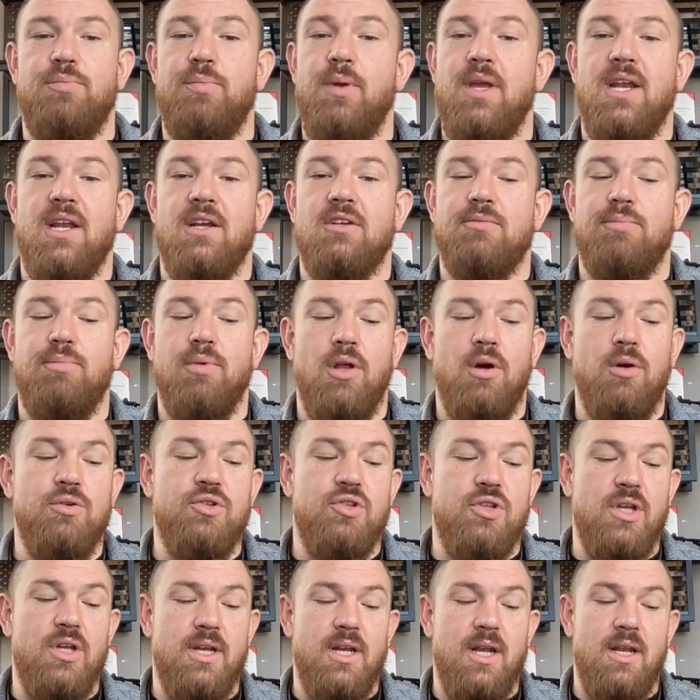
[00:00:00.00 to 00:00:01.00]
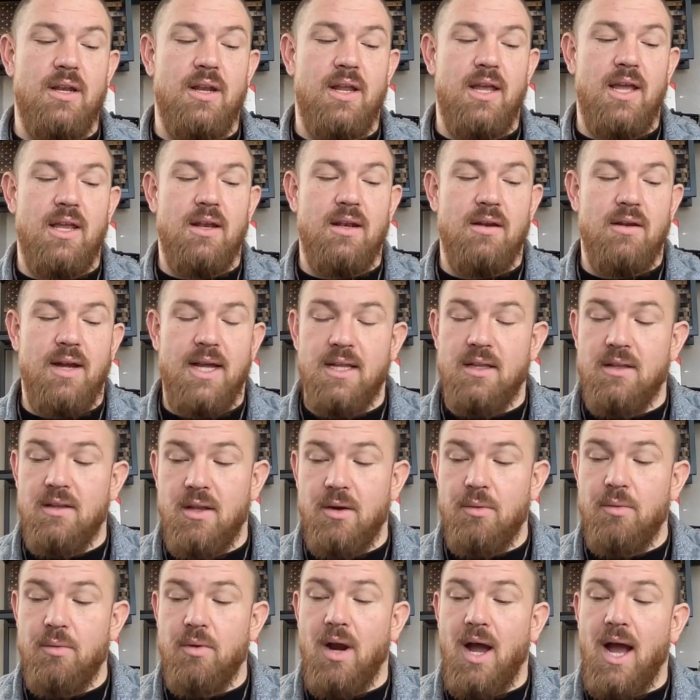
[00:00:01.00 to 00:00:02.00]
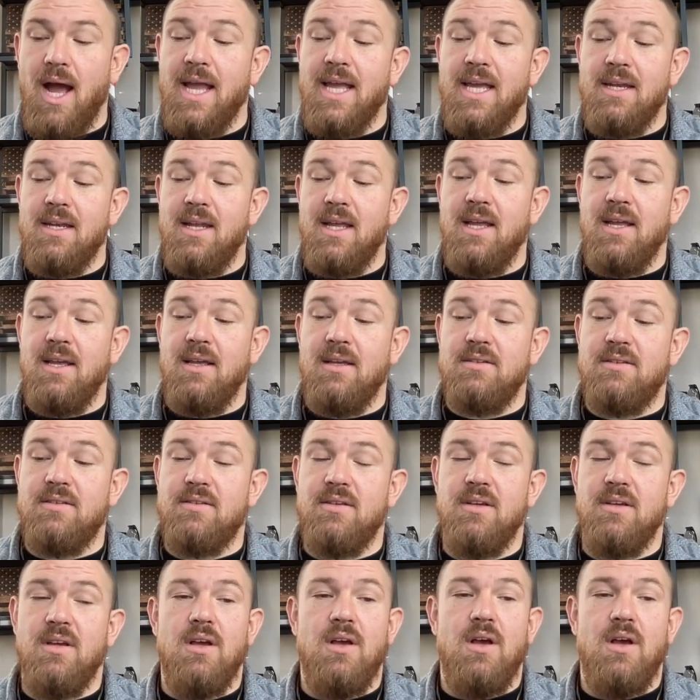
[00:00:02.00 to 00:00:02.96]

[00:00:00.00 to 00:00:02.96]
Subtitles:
be an explosion, and like there were IEDs